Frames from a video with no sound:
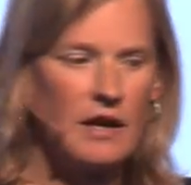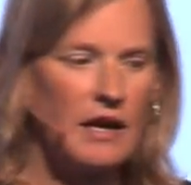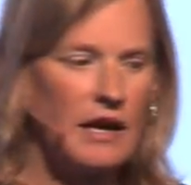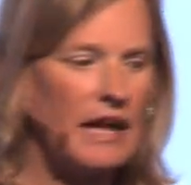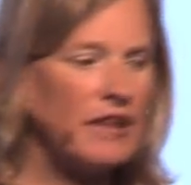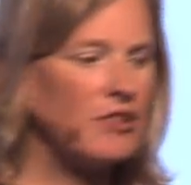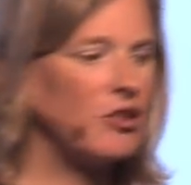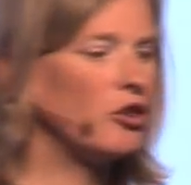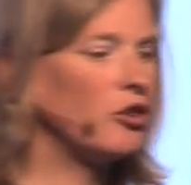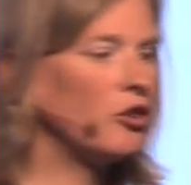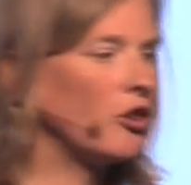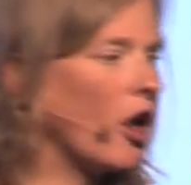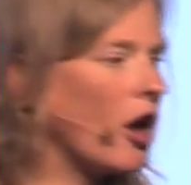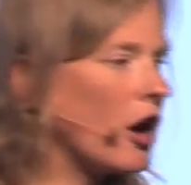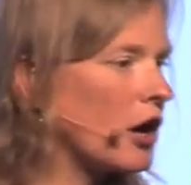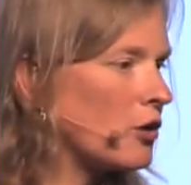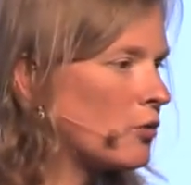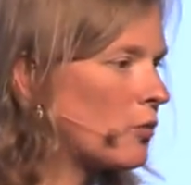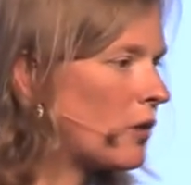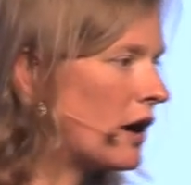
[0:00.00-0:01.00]
In the
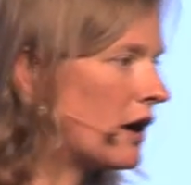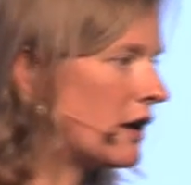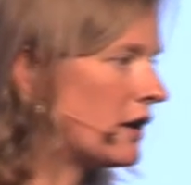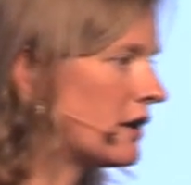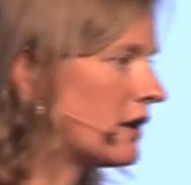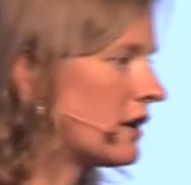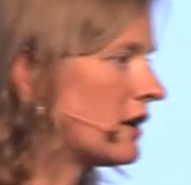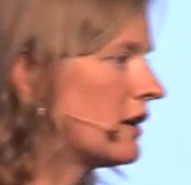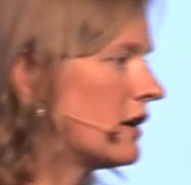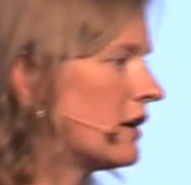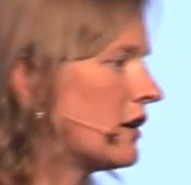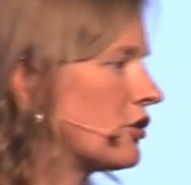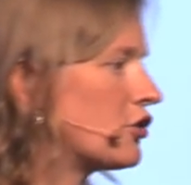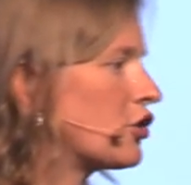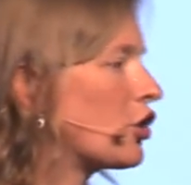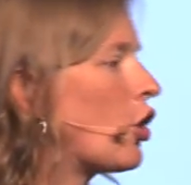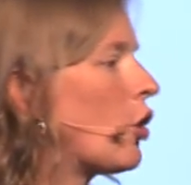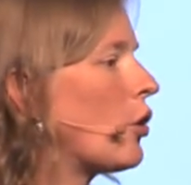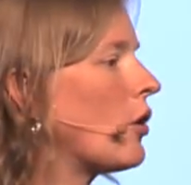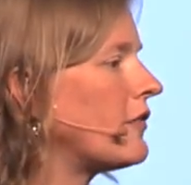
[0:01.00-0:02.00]
long run, the
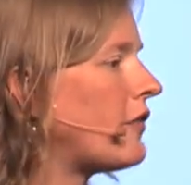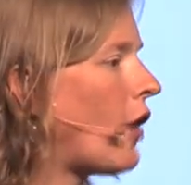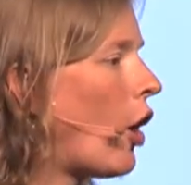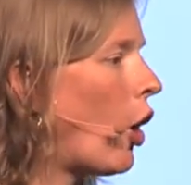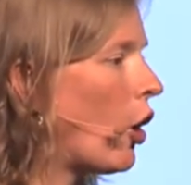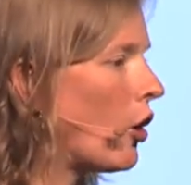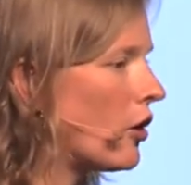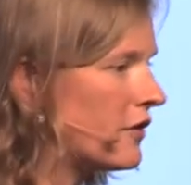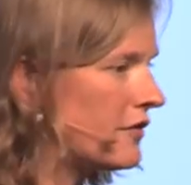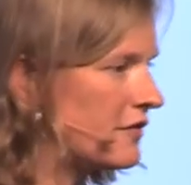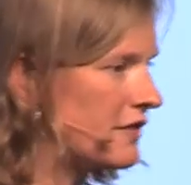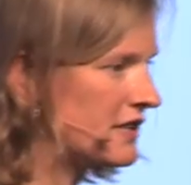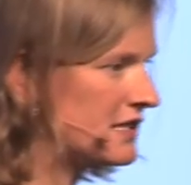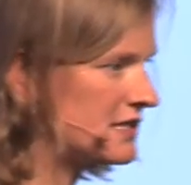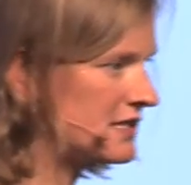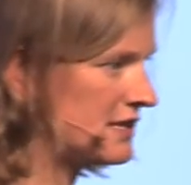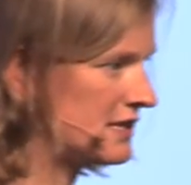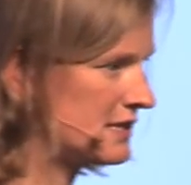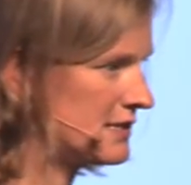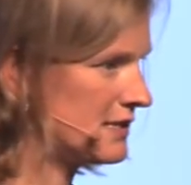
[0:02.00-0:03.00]
goal of all of these
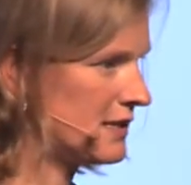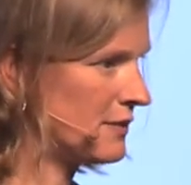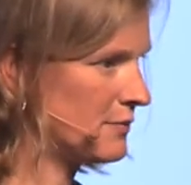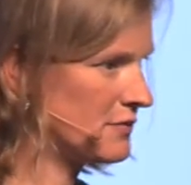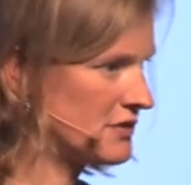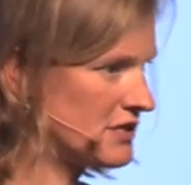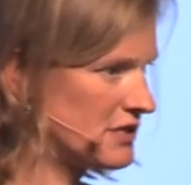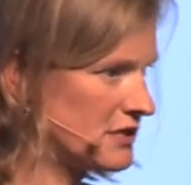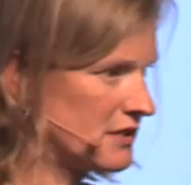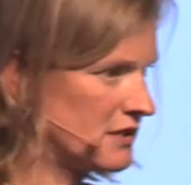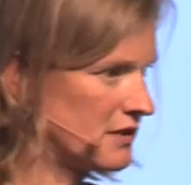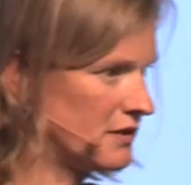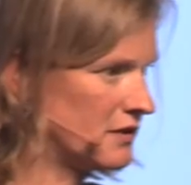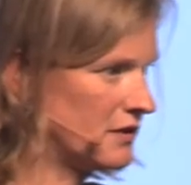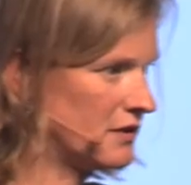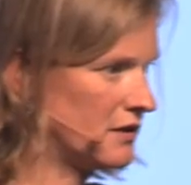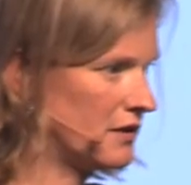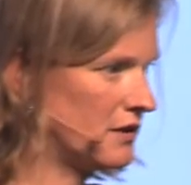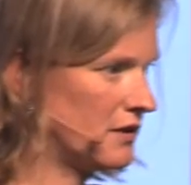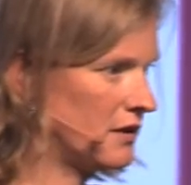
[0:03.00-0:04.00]
systems,
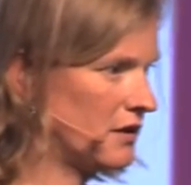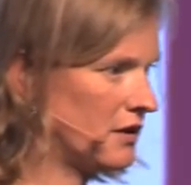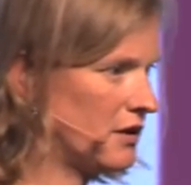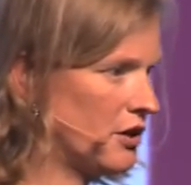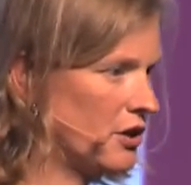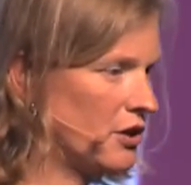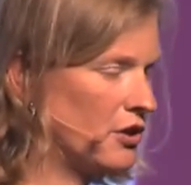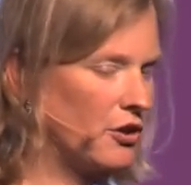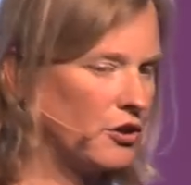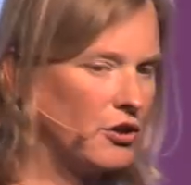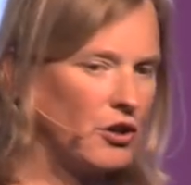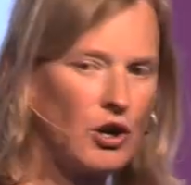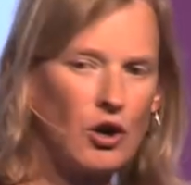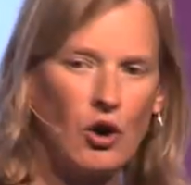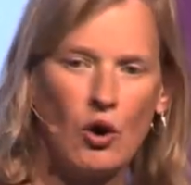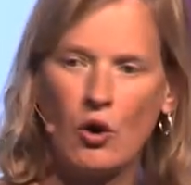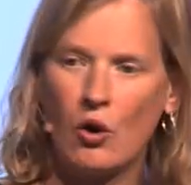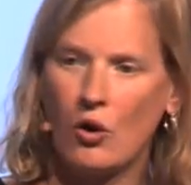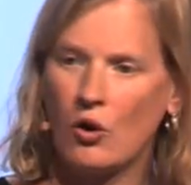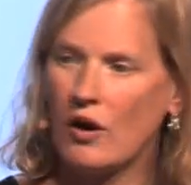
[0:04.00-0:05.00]
the
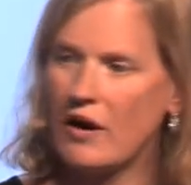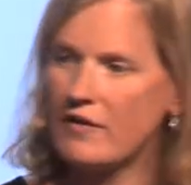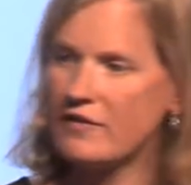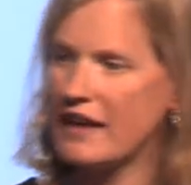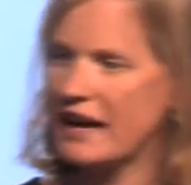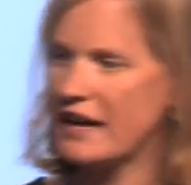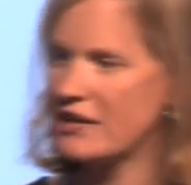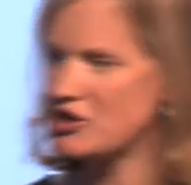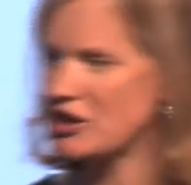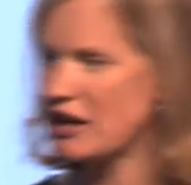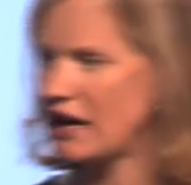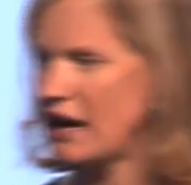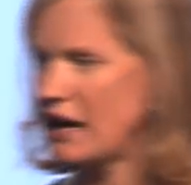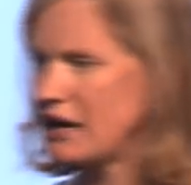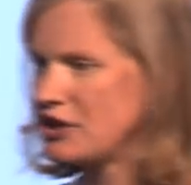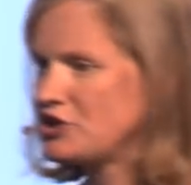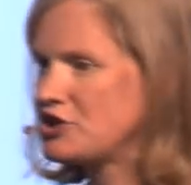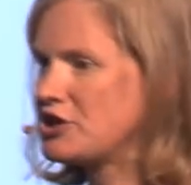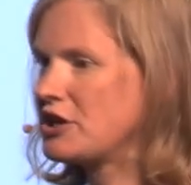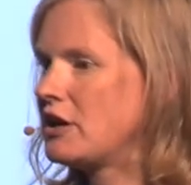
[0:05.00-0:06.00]
goal of the
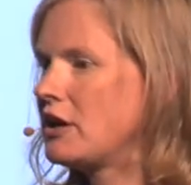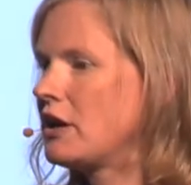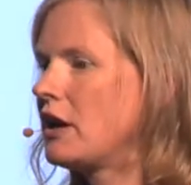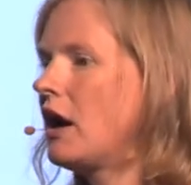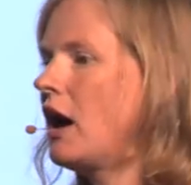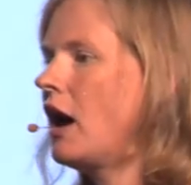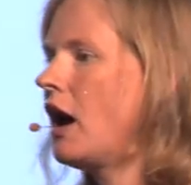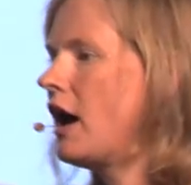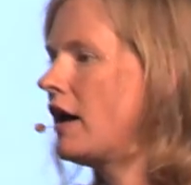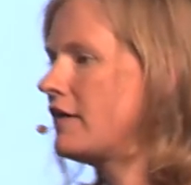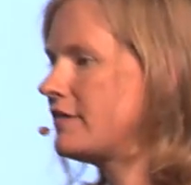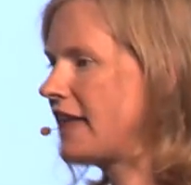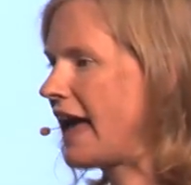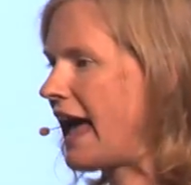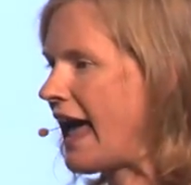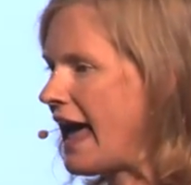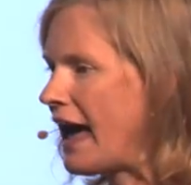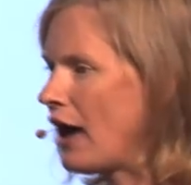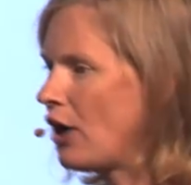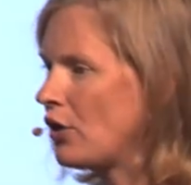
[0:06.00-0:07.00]
education, of the
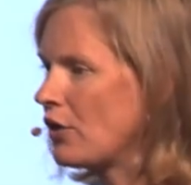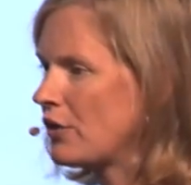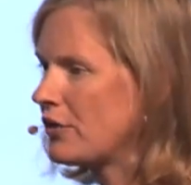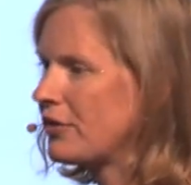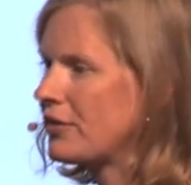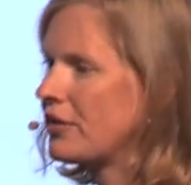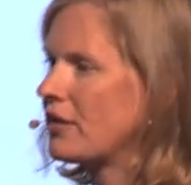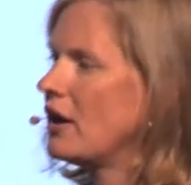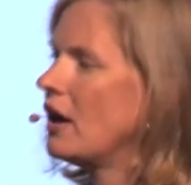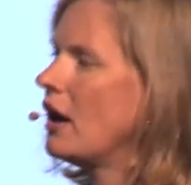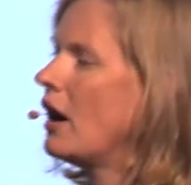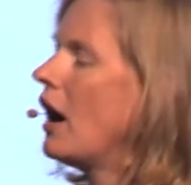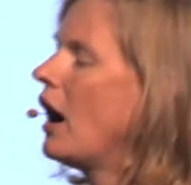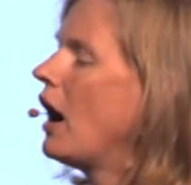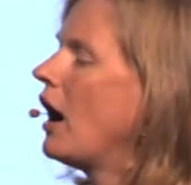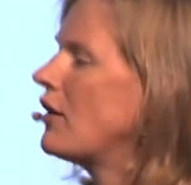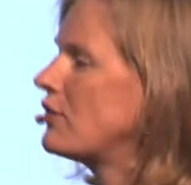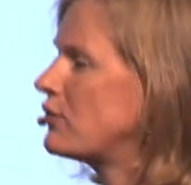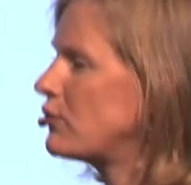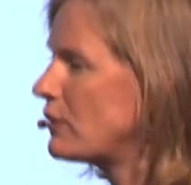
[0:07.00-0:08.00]
health,
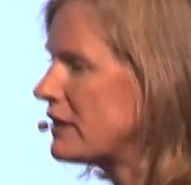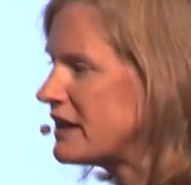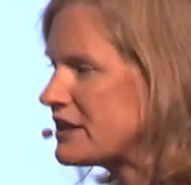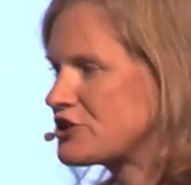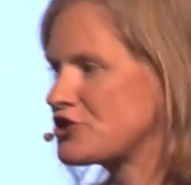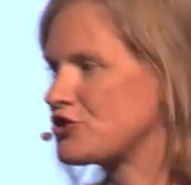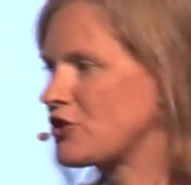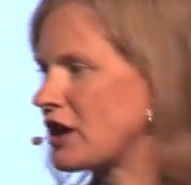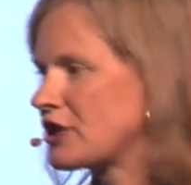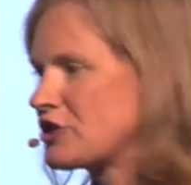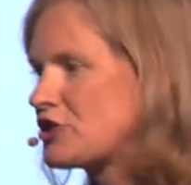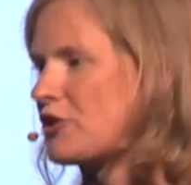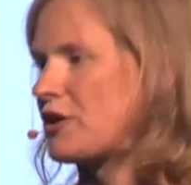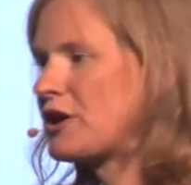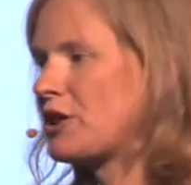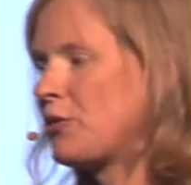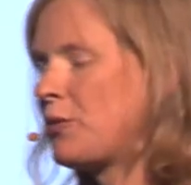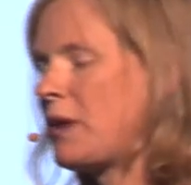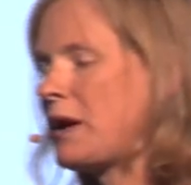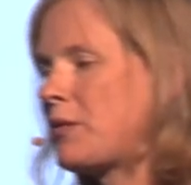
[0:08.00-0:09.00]
of restructuring
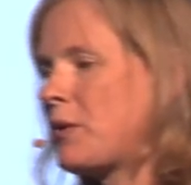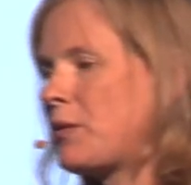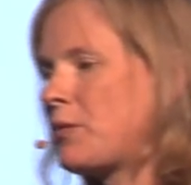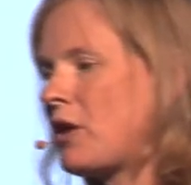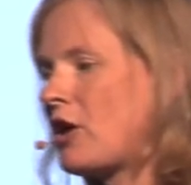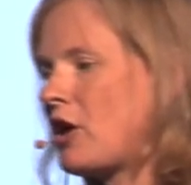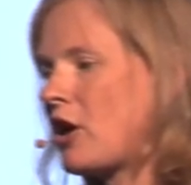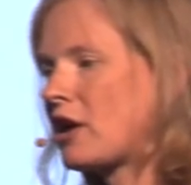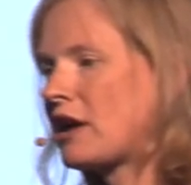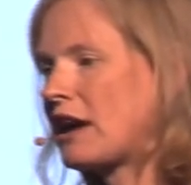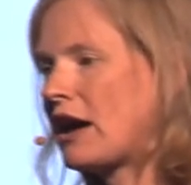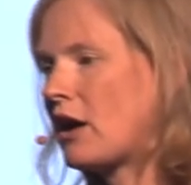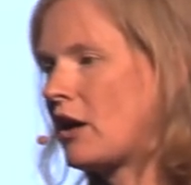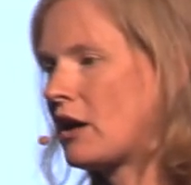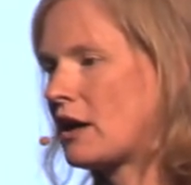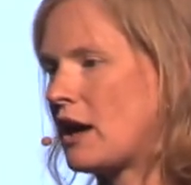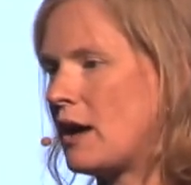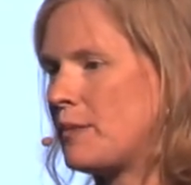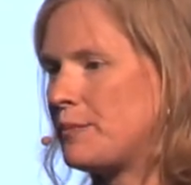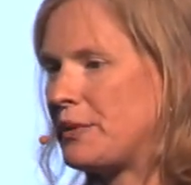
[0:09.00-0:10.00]
the way we run our co
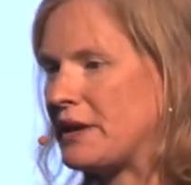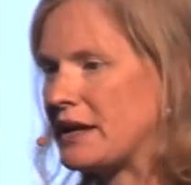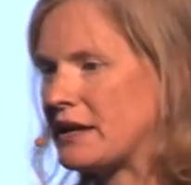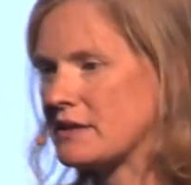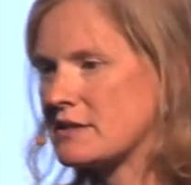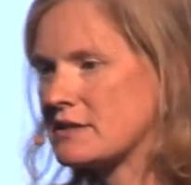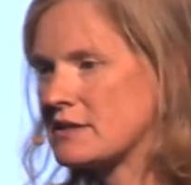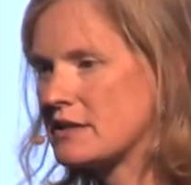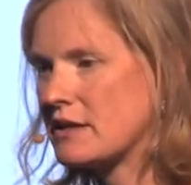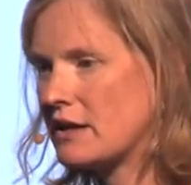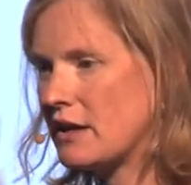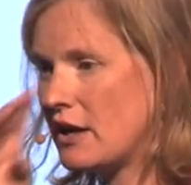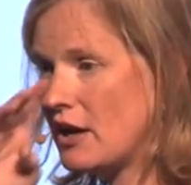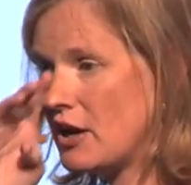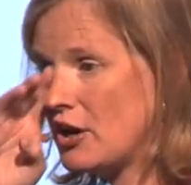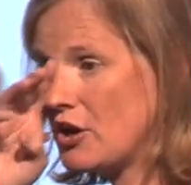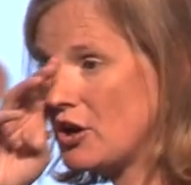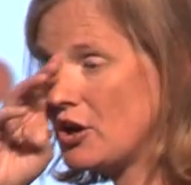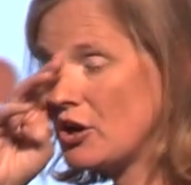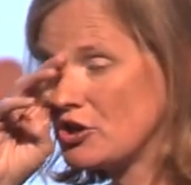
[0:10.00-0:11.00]
companies,
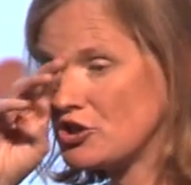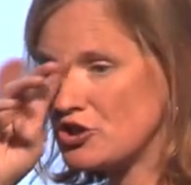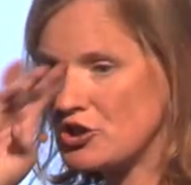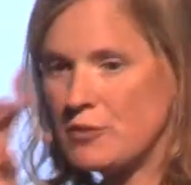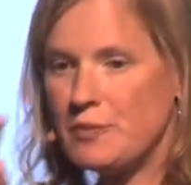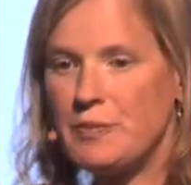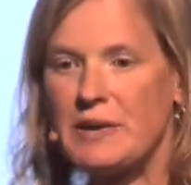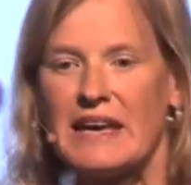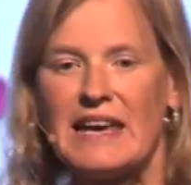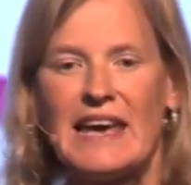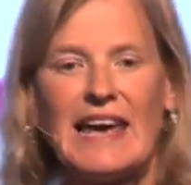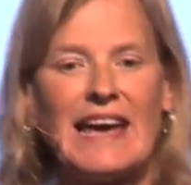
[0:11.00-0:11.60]
should be